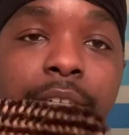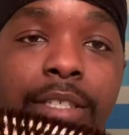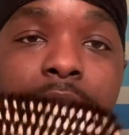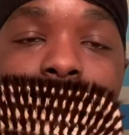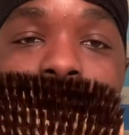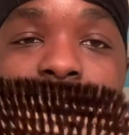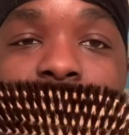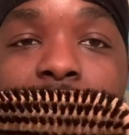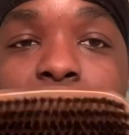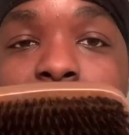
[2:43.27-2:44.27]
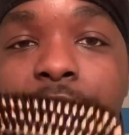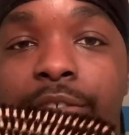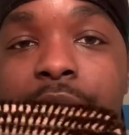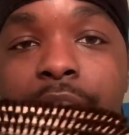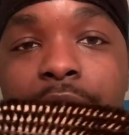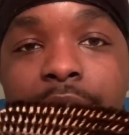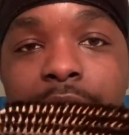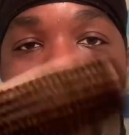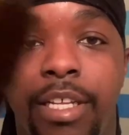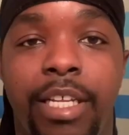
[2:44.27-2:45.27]
This is a straight brush right here.
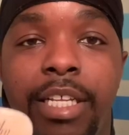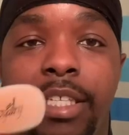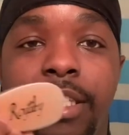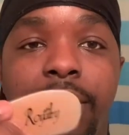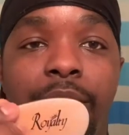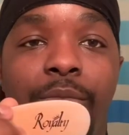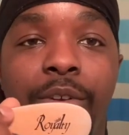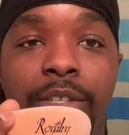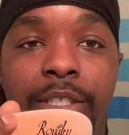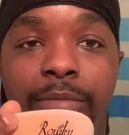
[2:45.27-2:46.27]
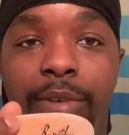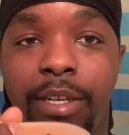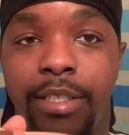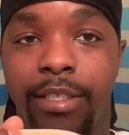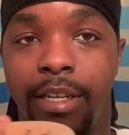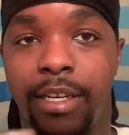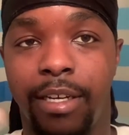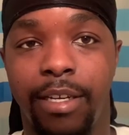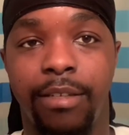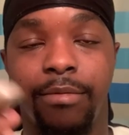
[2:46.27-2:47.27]
This is a royalty brush,
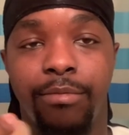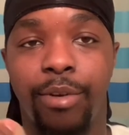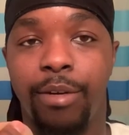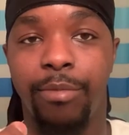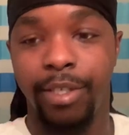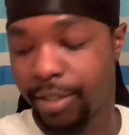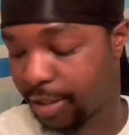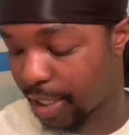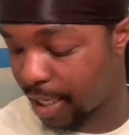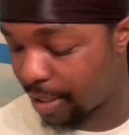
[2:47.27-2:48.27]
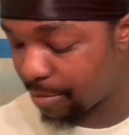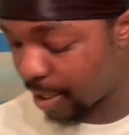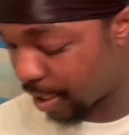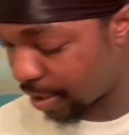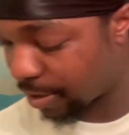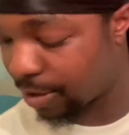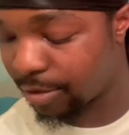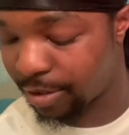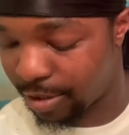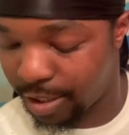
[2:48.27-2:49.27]
pretty much the same as the
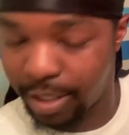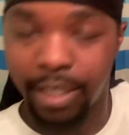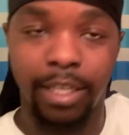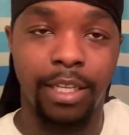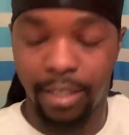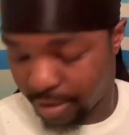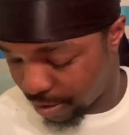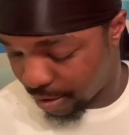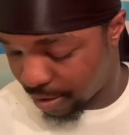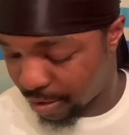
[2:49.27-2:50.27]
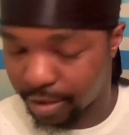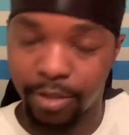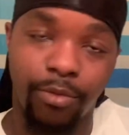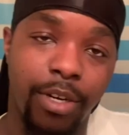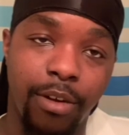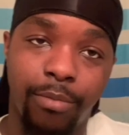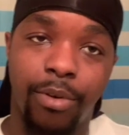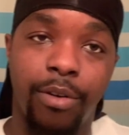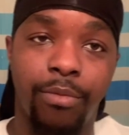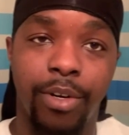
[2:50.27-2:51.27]
Torino Pro
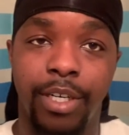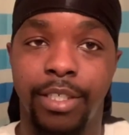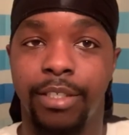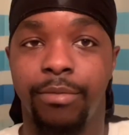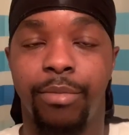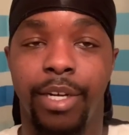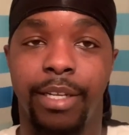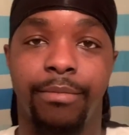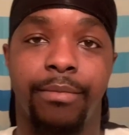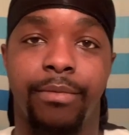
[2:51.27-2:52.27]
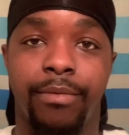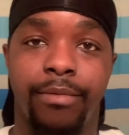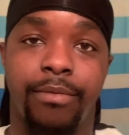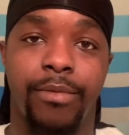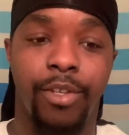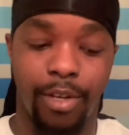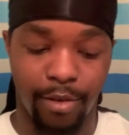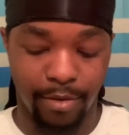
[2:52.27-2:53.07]
brush, but you know.